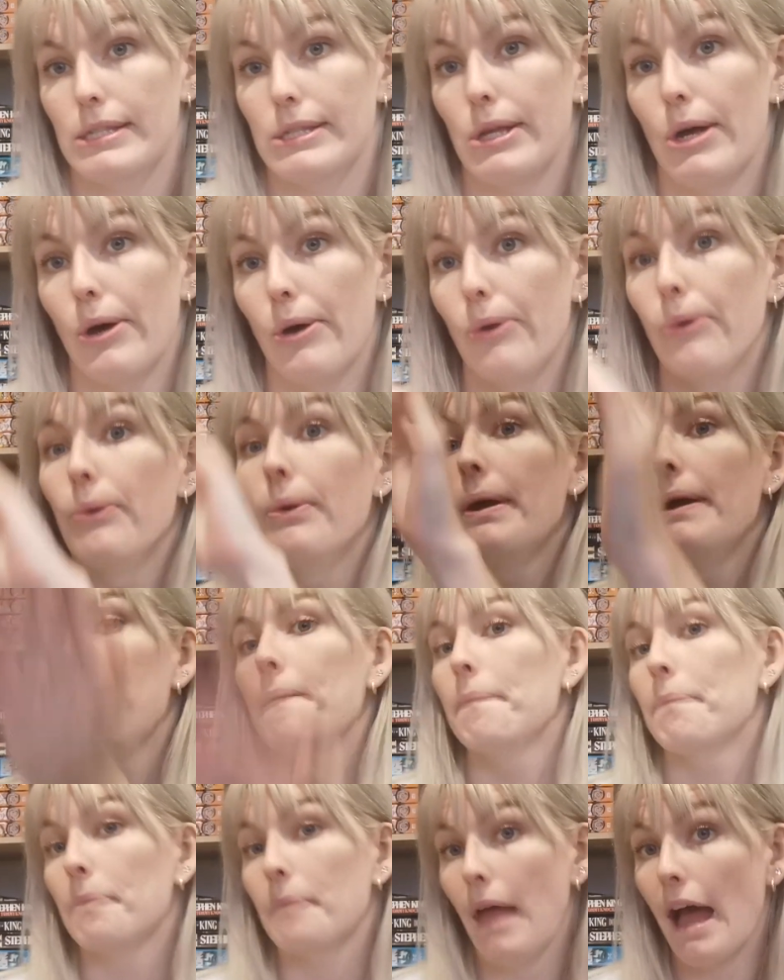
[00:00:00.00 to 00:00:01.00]
So
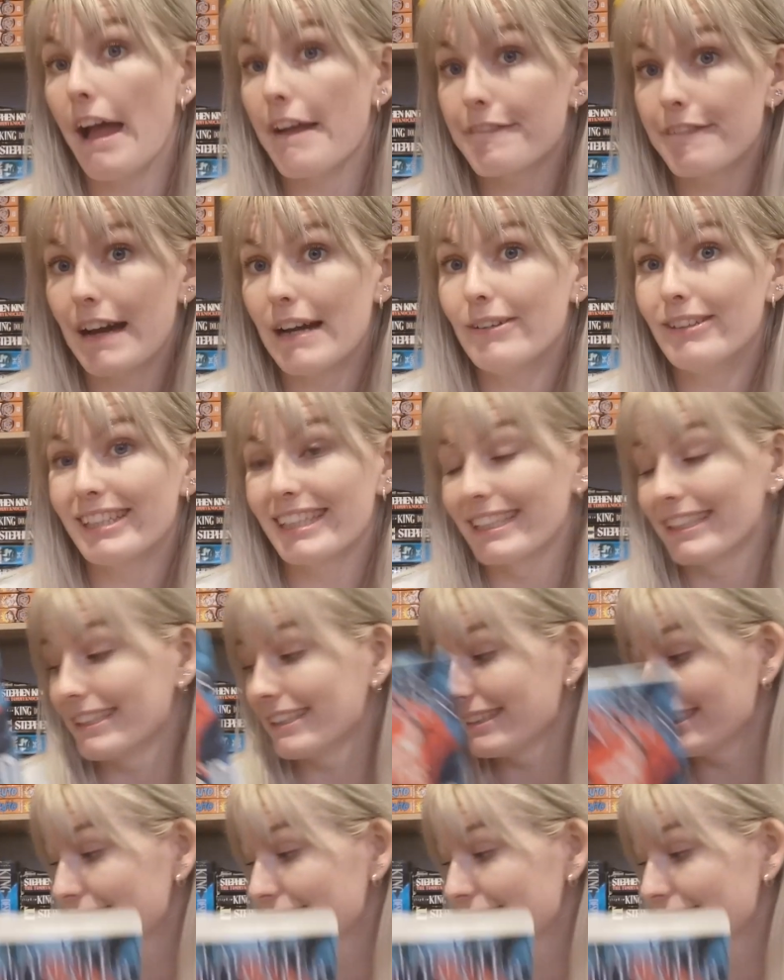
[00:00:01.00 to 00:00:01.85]
I found it.